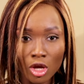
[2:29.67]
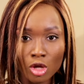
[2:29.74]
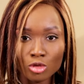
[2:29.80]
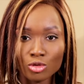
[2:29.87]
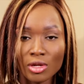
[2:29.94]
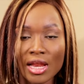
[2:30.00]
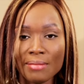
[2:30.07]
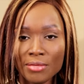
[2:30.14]

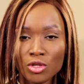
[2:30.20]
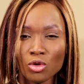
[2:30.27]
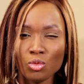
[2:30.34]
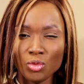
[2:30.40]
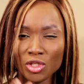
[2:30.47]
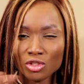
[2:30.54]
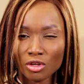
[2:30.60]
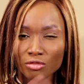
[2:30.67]
So let me know,
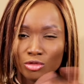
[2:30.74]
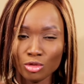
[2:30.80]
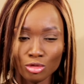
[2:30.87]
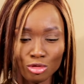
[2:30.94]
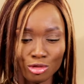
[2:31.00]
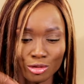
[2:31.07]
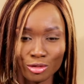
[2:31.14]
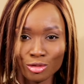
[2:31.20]
which of
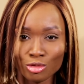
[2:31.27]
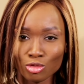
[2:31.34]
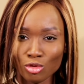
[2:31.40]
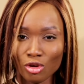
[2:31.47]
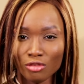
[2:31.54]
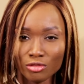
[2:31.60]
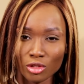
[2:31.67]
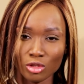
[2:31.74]
those
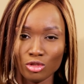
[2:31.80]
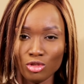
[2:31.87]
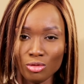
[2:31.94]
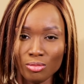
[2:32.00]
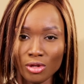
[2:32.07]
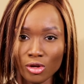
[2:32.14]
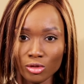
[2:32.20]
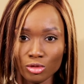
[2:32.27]
school of thoughts do you
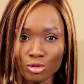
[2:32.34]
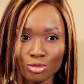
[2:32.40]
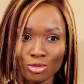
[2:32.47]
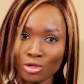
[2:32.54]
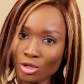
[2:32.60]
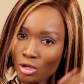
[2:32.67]
belong to?